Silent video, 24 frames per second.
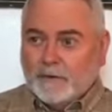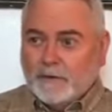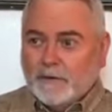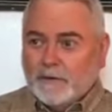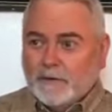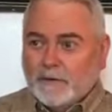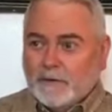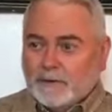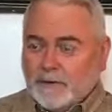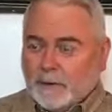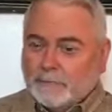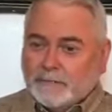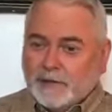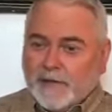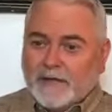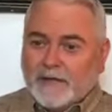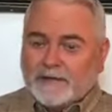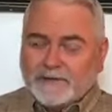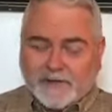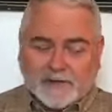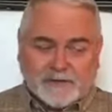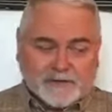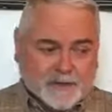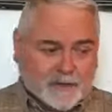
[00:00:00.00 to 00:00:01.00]
the
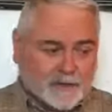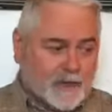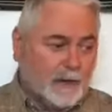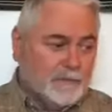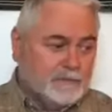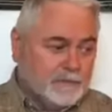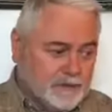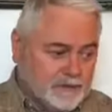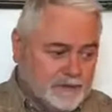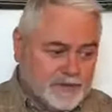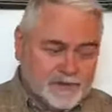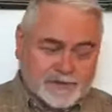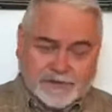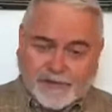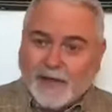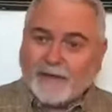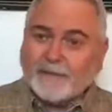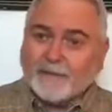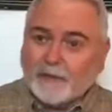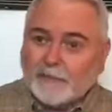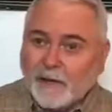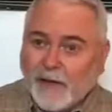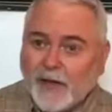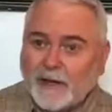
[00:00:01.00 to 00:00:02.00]
blessings that come to just
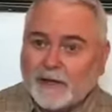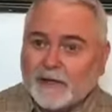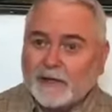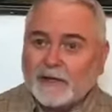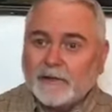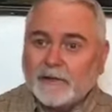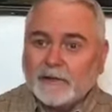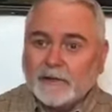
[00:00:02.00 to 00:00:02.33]
everybody.